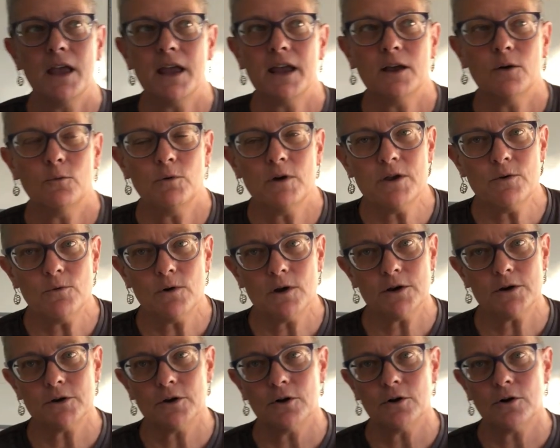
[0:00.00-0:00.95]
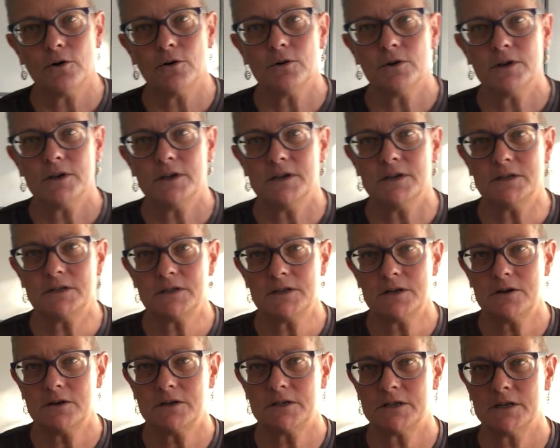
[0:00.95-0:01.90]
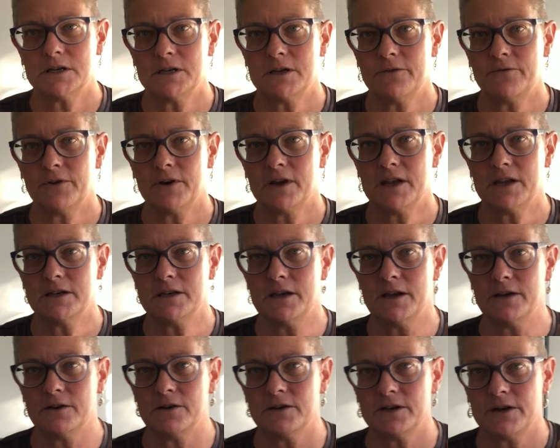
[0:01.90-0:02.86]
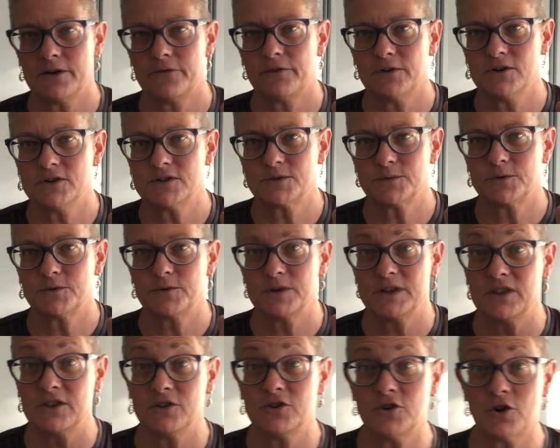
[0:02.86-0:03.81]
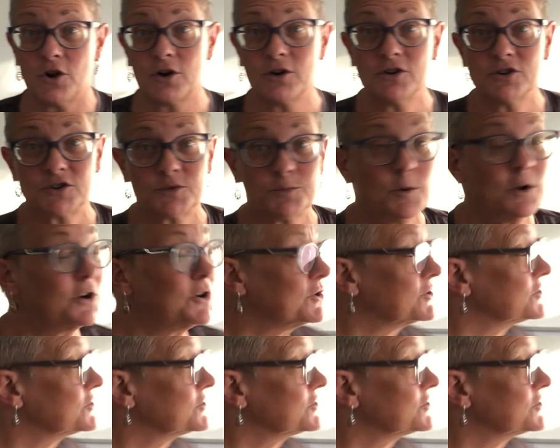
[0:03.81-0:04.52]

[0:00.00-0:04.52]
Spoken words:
And we want to know, is there a significant difference between the Dart and the Sprinter?